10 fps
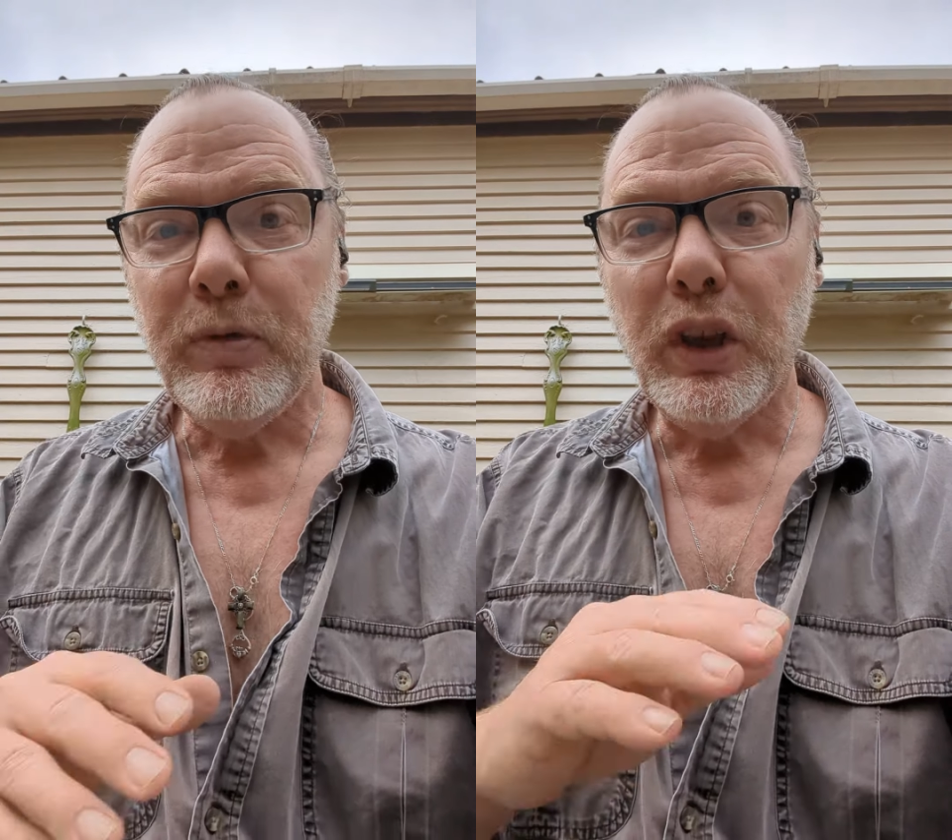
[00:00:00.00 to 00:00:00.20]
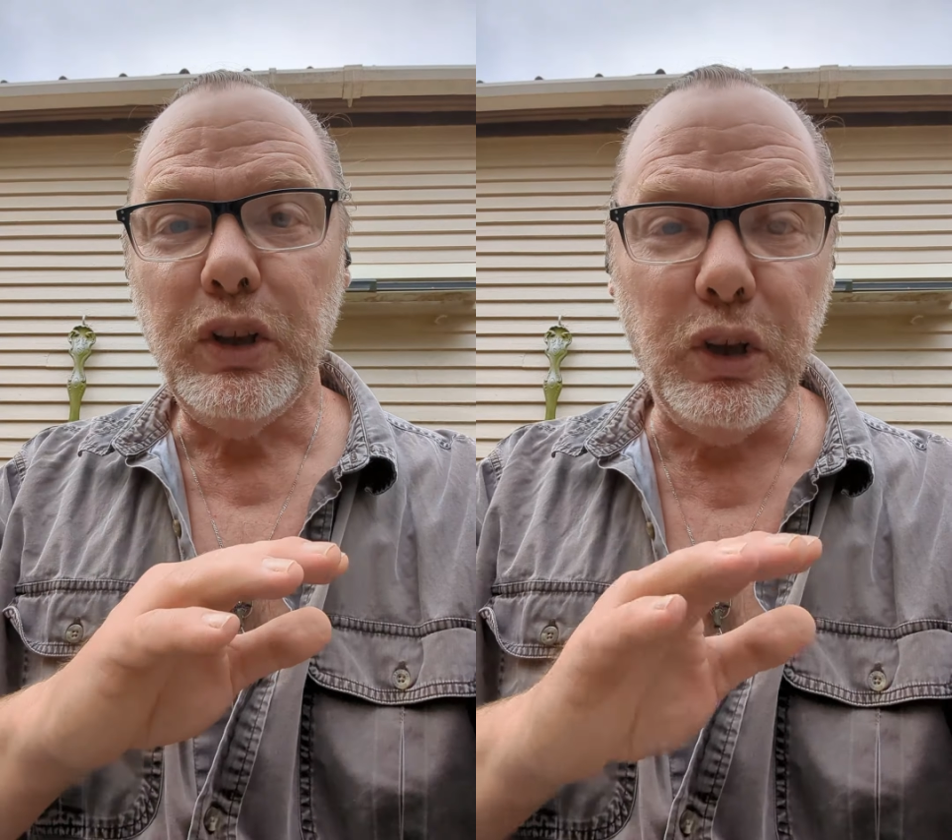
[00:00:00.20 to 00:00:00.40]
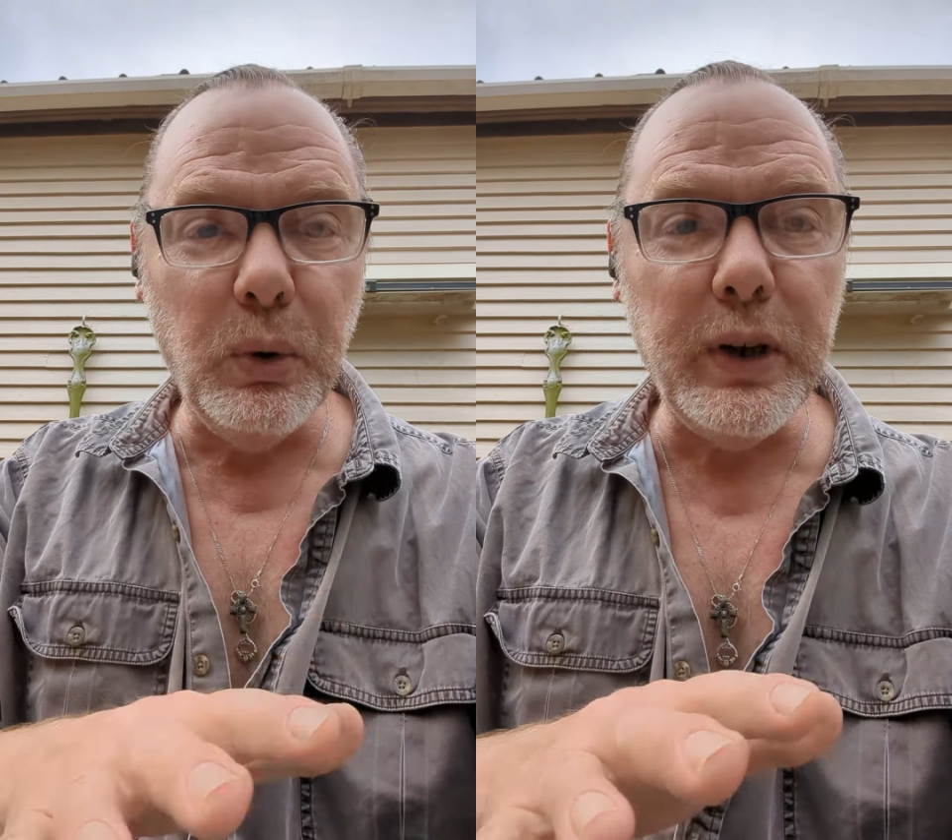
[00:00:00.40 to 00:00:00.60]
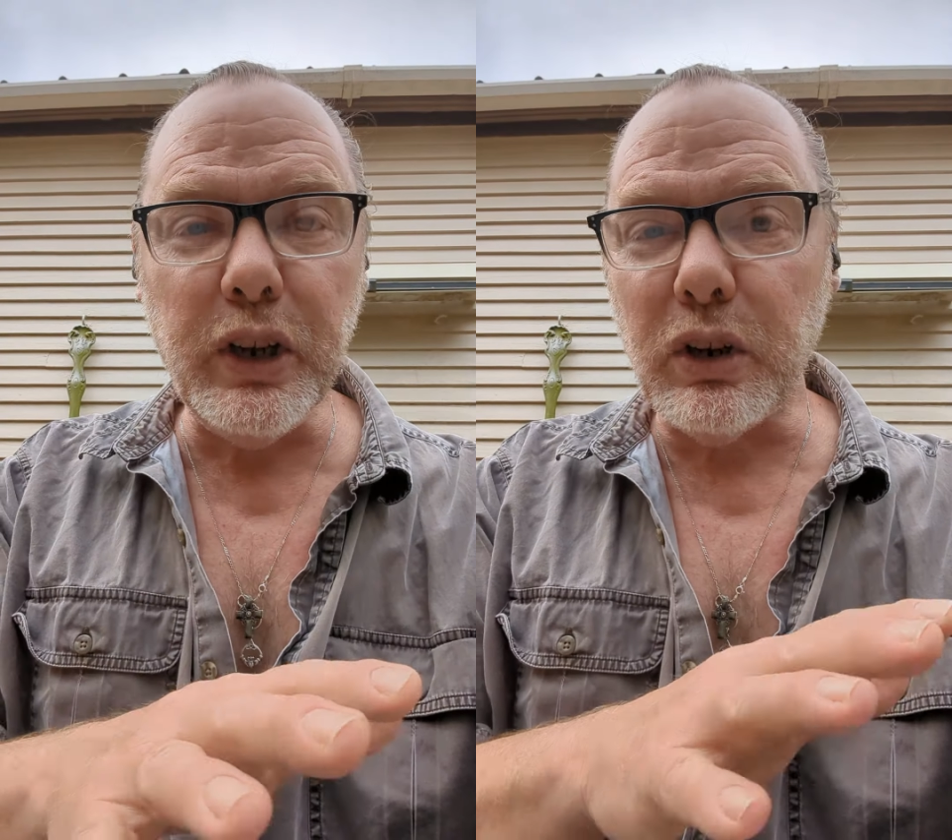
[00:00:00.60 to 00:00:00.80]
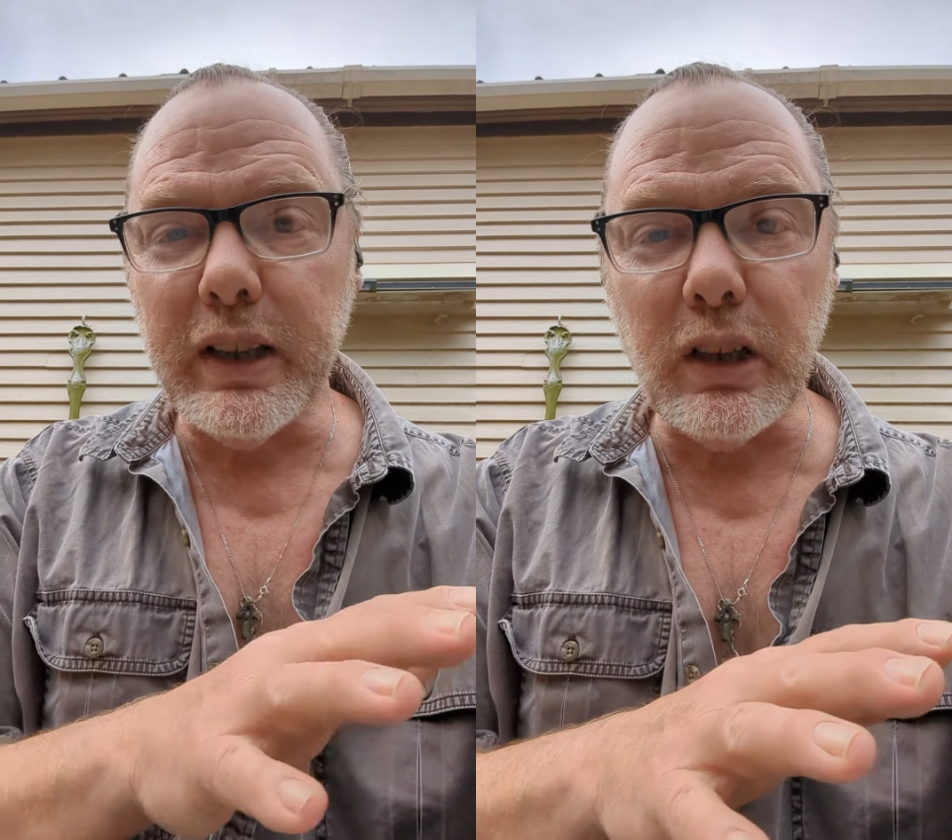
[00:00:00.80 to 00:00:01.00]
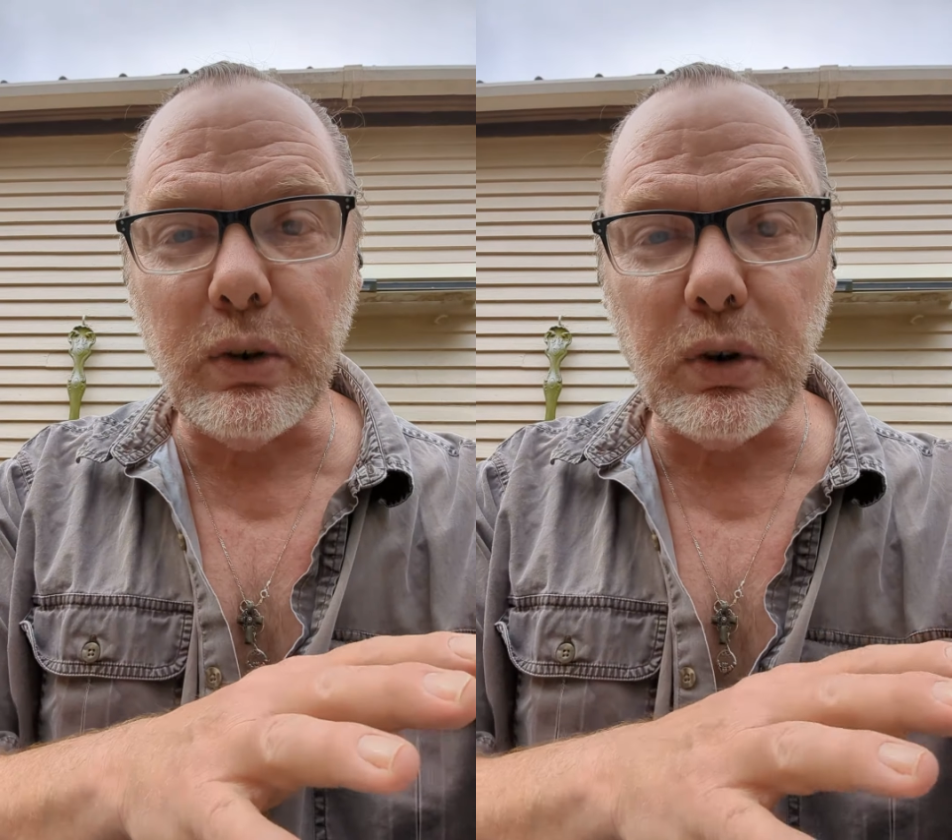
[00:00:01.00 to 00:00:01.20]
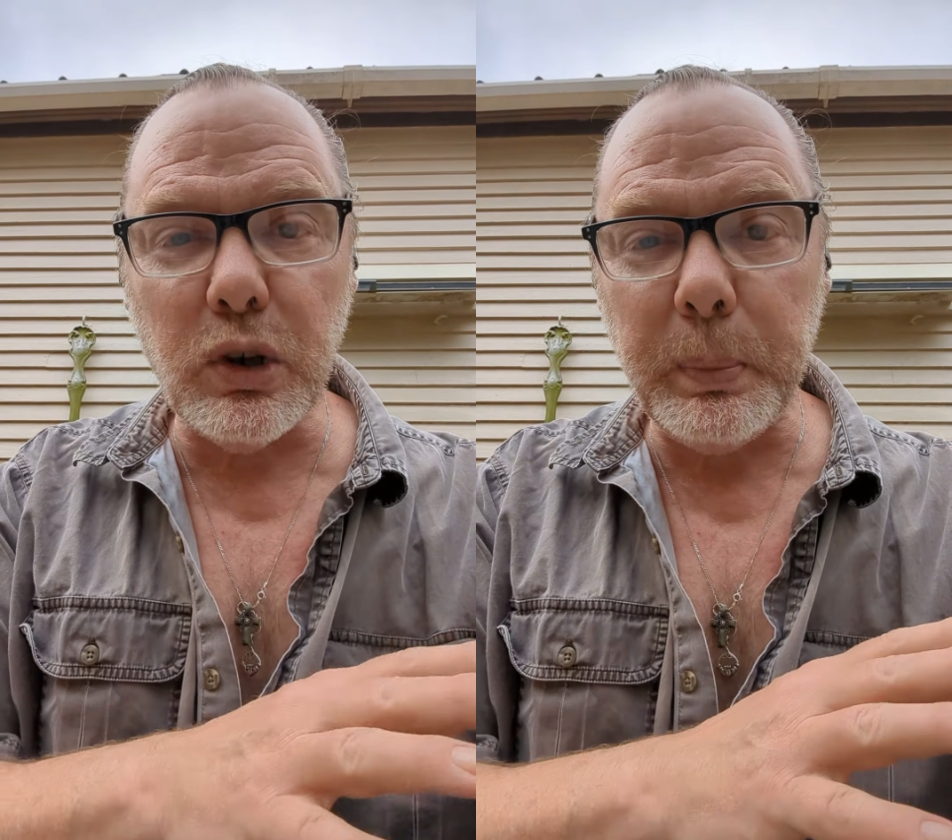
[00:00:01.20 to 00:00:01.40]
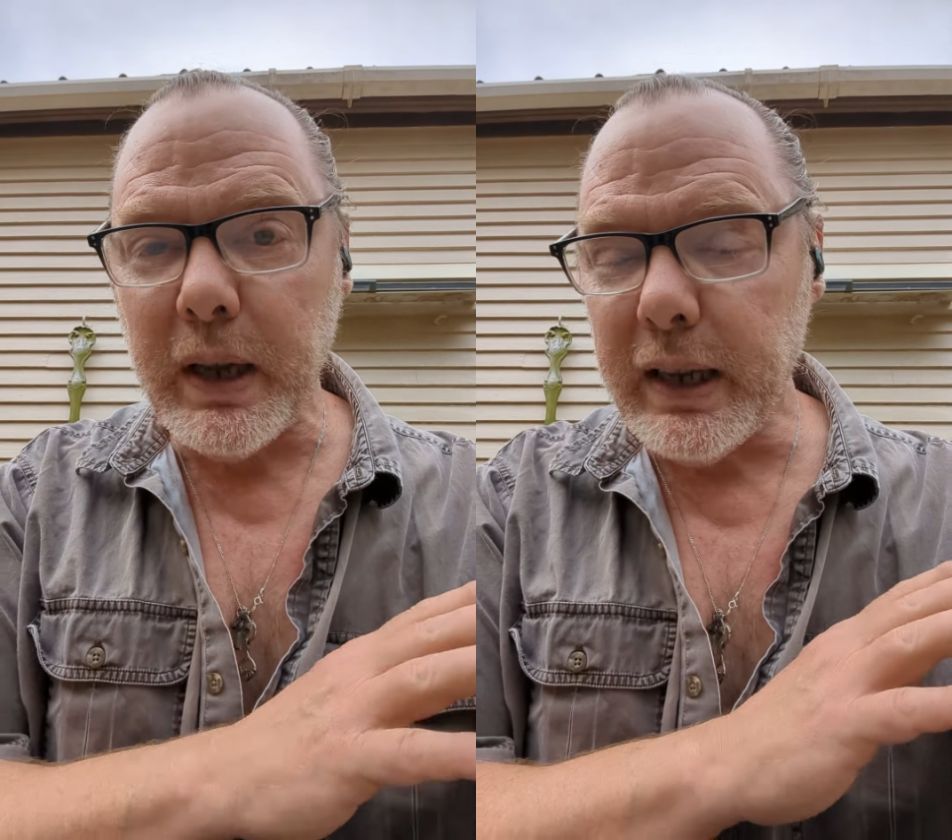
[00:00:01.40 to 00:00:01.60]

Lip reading: You and your little group